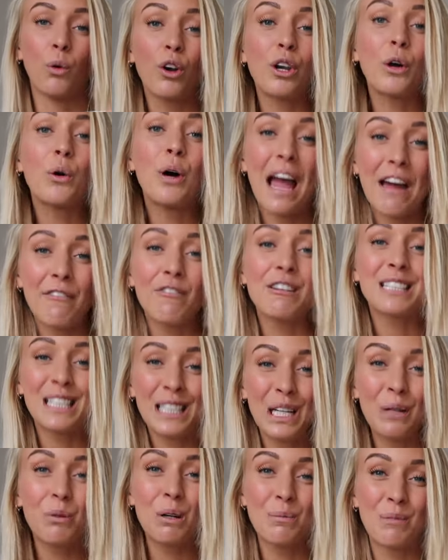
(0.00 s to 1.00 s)
want every
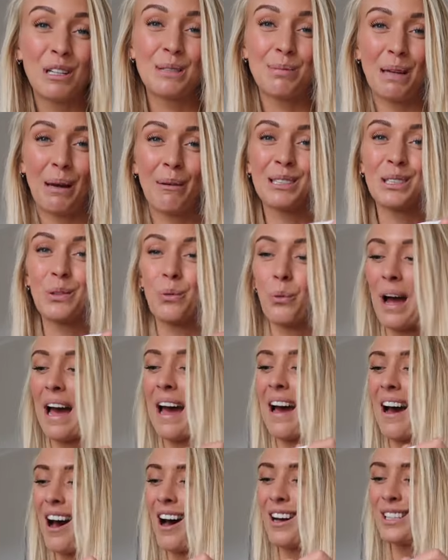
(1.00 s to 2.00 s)
single woman to be able to
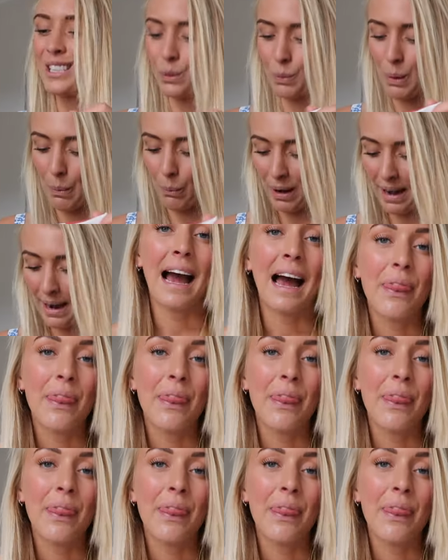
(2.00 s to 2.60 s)
wear our swimwear.